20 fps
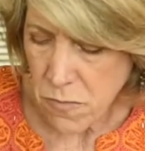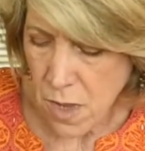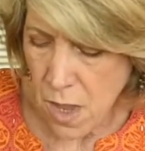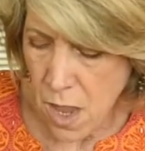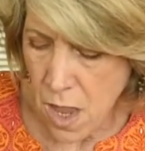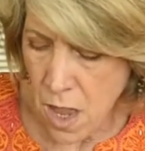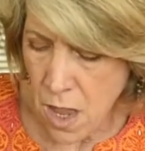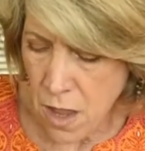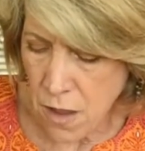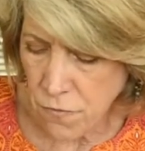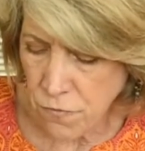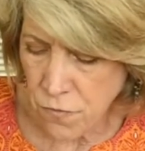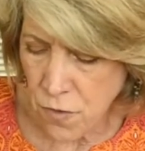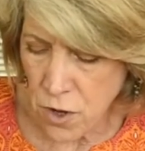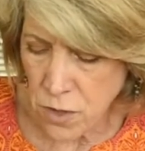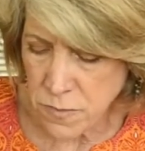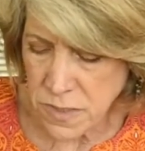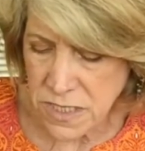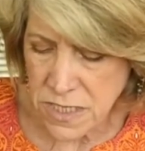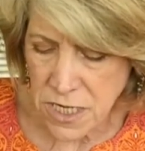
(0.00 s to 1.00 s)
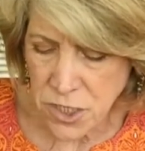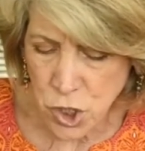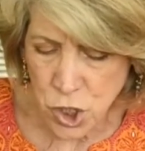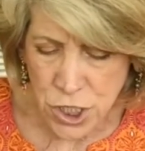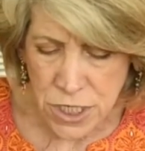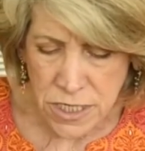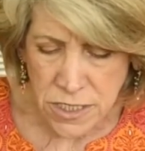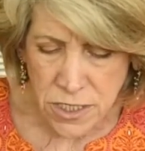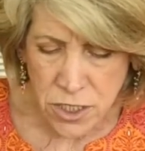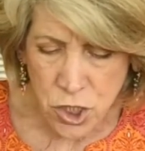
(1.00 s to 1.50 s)
Farmstead
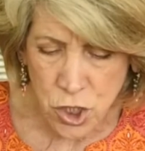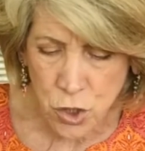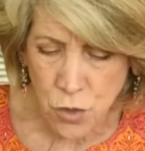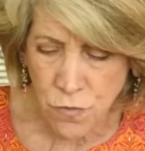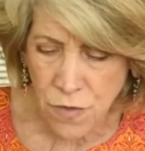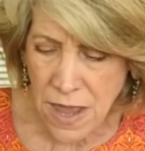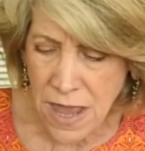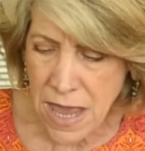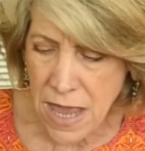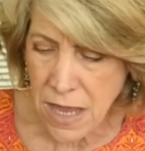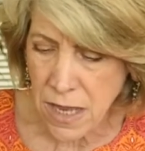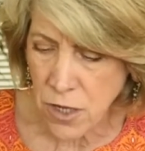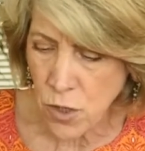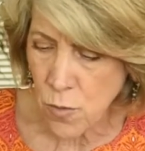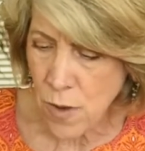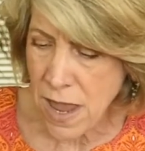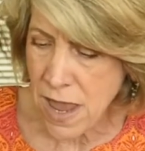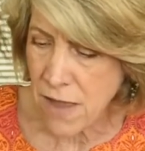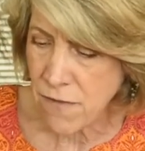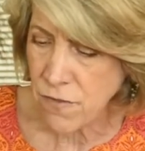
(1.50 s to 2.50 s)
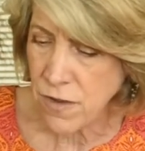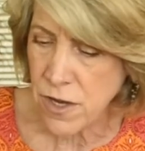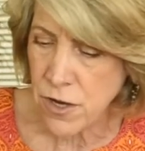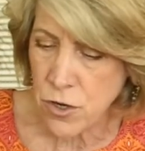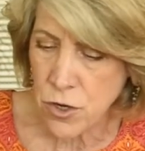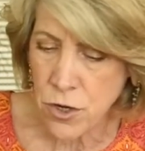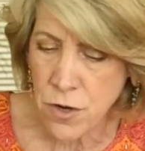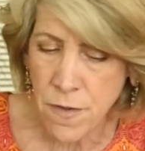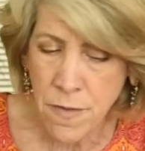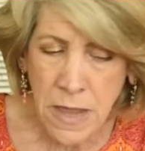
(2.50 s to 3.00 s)
cheeses you have
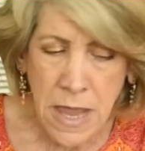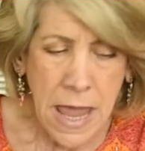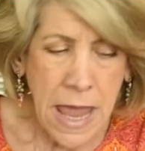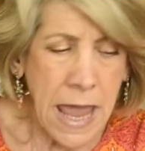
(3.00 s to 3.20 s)
here,